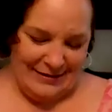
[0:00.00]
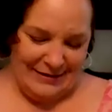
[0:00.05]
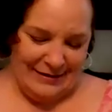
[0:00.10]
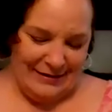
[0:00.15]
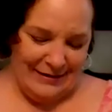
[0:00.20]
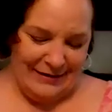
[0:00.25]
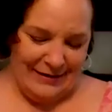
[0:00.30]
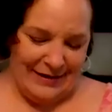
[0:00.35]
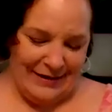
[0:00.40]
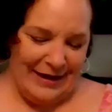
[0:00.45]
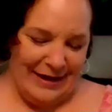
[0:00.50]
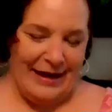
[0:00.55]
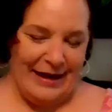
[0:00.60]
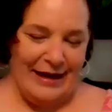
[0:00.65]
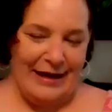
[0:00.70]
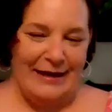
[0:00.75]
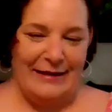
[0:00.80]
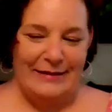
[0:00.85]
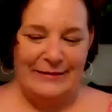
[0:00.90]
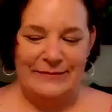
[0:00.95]

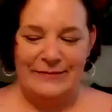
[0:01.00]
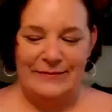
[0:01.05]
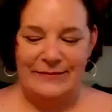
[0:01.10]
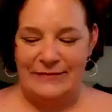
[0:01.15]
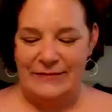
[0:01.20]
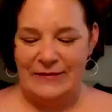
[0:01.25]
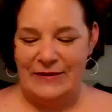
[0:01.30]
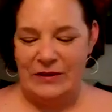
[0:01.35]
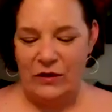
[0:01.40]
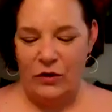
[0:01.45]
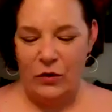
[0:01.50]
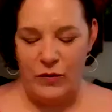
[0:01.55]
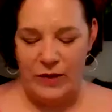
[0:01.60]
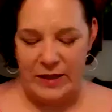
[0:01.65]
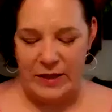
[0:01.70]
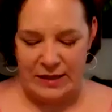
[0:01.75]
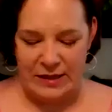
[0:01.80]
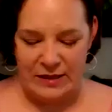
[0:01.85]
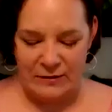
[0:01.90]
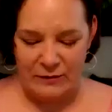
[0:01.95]
Okay, so
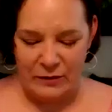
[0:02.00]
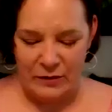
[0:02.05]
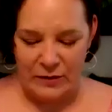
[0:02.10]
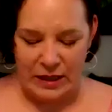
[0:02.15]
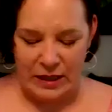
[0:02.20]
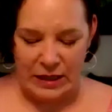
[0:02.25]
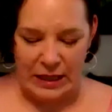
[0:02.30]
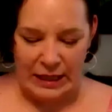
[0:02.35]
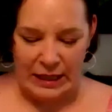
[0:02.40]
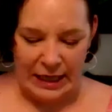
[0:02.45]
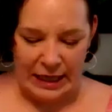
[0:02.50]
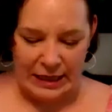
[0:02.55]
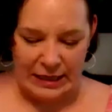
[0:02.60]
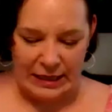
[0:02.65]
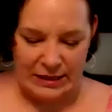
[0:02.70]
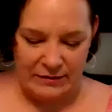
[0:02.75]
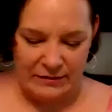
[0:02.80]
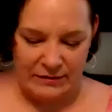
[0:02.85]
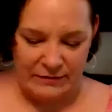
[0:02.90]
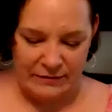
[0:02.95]
this is for the
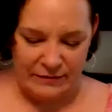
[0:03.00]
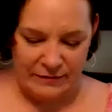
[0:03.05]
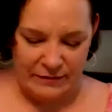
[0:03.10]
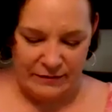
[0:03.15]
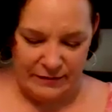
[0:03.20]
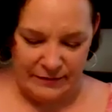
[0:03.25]
collective.